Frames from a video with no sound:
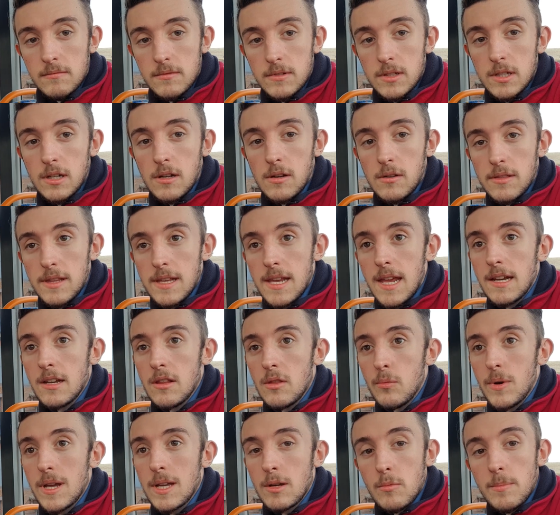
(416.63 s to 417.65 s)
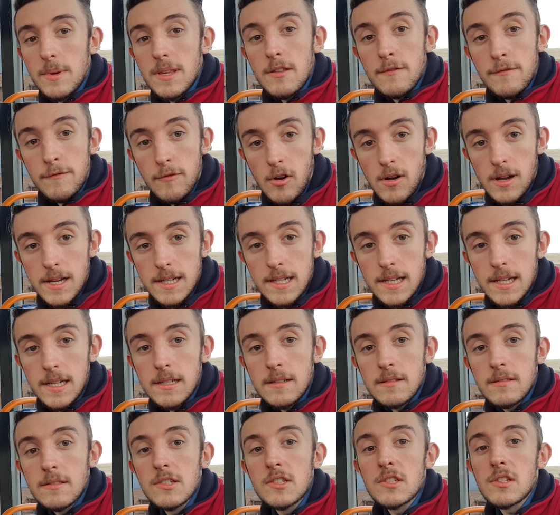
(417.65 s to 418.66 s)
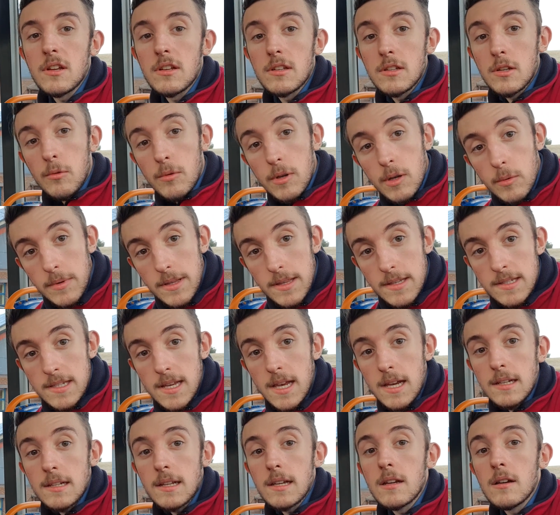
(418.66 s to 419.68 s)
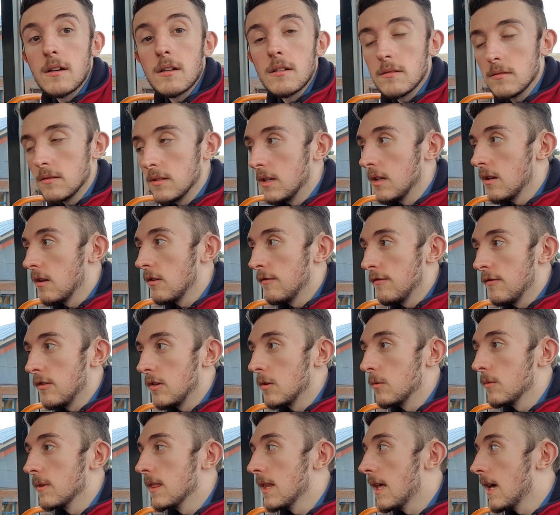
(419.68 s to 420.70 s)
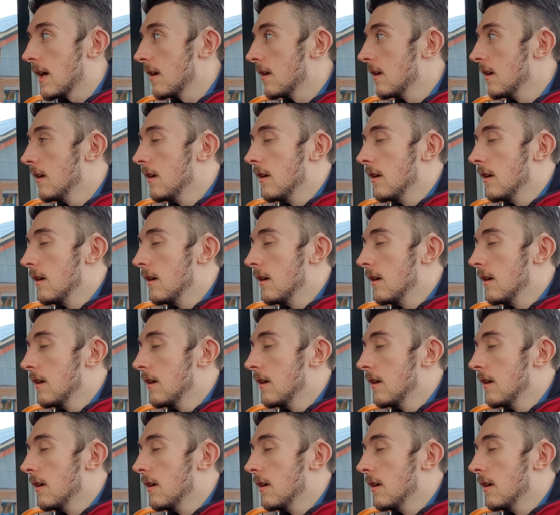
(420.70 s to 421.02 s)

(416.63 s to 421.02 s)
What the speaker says: the end of the week will be the Friday, and the start of the new week will be the Saturday, following that.